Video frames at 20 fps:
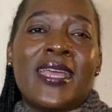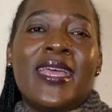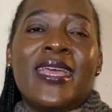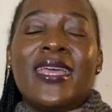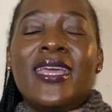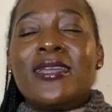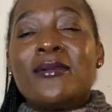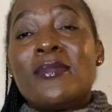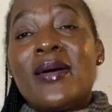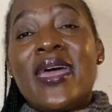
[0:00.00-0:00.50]

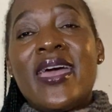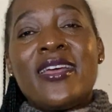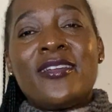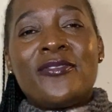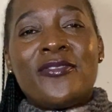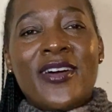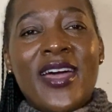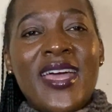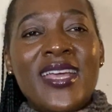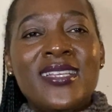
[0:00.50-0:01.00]
And my
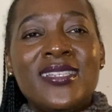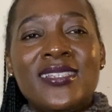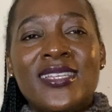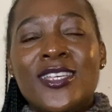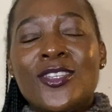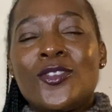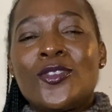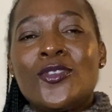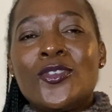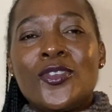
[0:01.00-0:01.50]
advice,
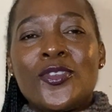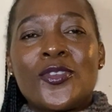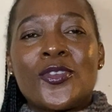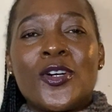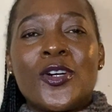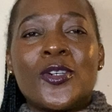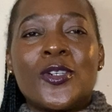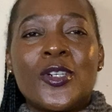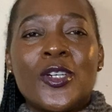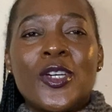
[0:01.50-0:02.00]
as
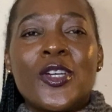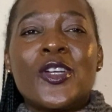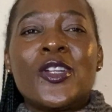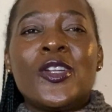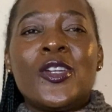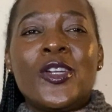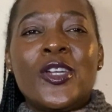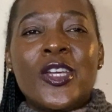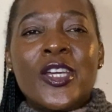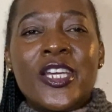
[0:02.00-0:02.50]
usual,
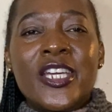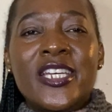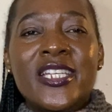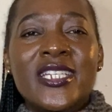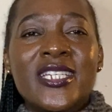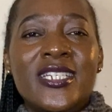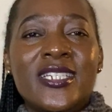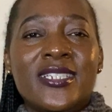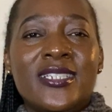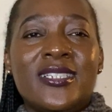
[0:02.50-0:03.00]
learn
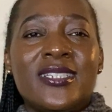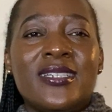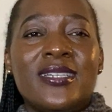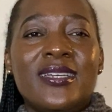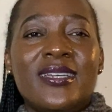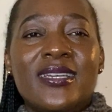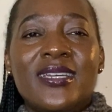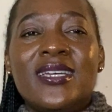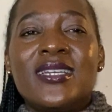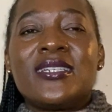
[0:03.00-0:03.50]
it
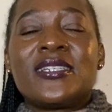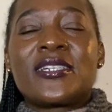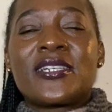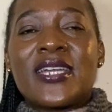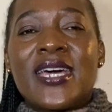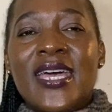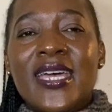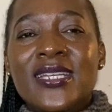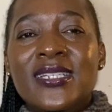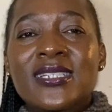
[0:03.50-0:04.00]
and
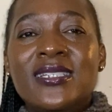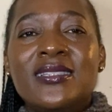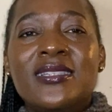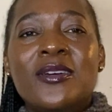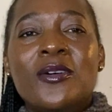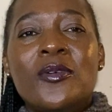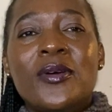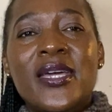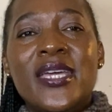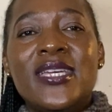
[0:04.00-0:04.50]
write it the
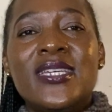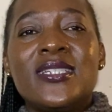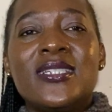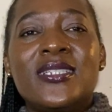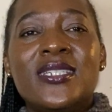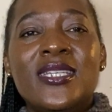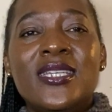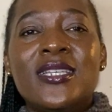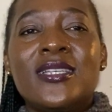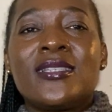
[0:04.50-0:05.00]
way it
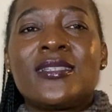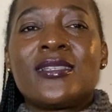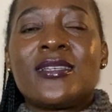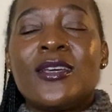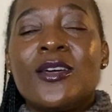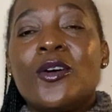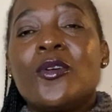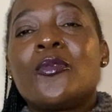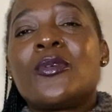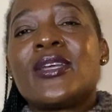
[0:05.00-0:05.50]
is
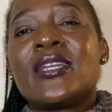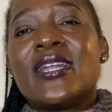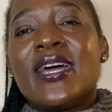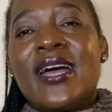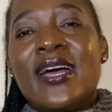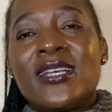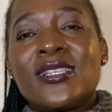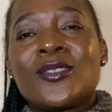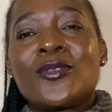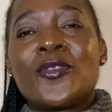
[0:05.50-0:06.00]
when
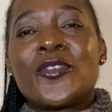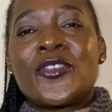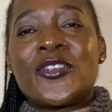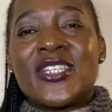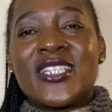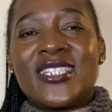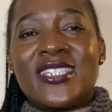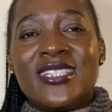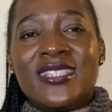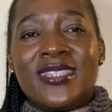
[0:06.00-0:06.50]
asked for
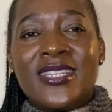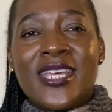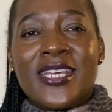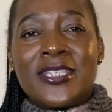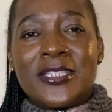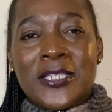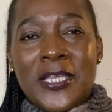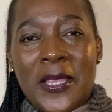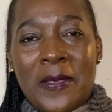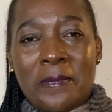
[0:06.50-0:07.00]
it in the
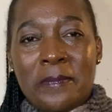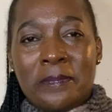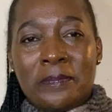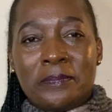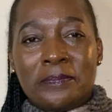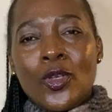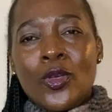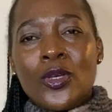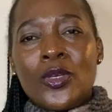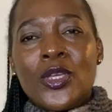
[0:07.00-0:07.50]
exam.
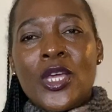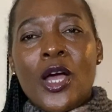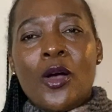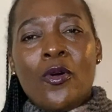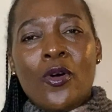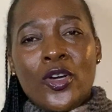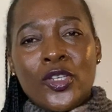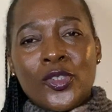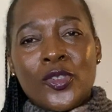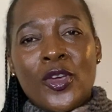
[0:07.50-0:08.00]
You are
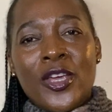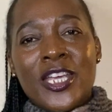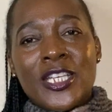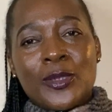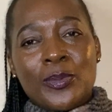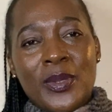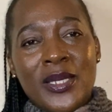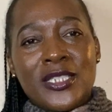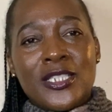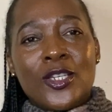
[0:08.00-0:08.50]
also
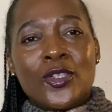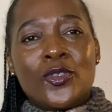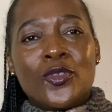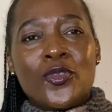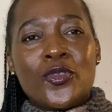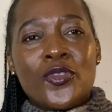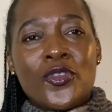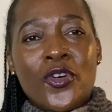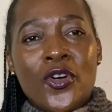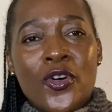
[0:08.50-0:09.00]
expected to
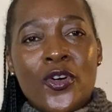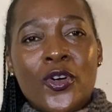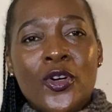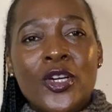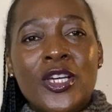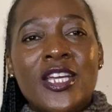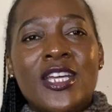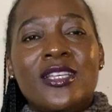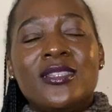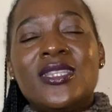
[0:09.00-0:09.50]
know
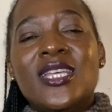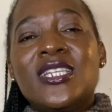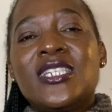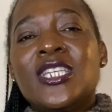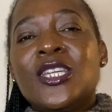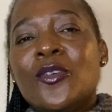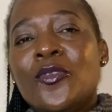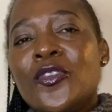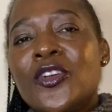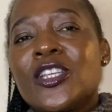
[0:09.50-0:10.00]
the
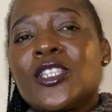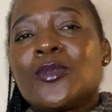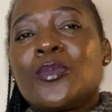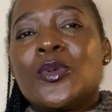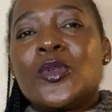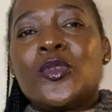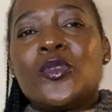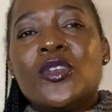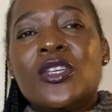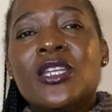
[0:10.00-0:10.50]
difference
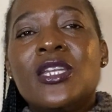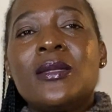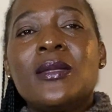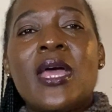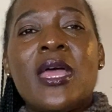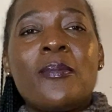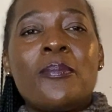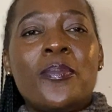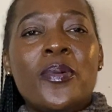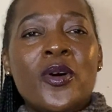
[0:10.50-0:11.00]
between
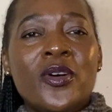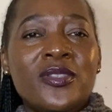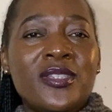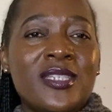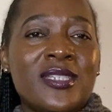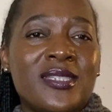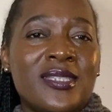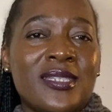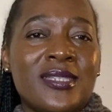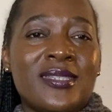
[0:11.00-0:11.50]

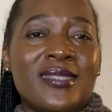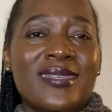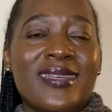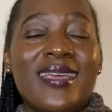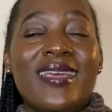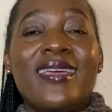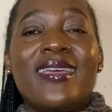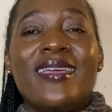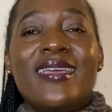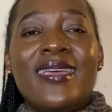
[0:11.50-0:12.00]
hypothesis
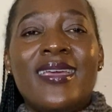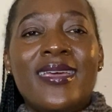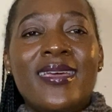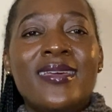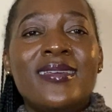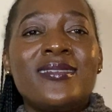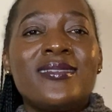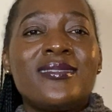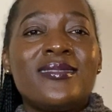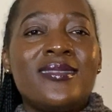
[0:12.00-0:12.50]

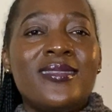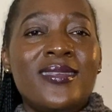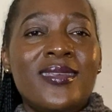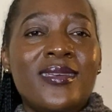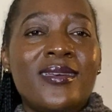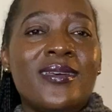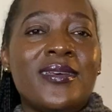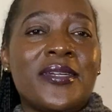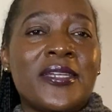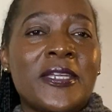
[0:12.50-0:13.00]
and
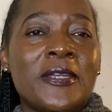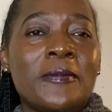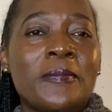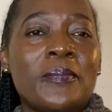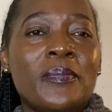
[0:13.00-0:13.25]
theory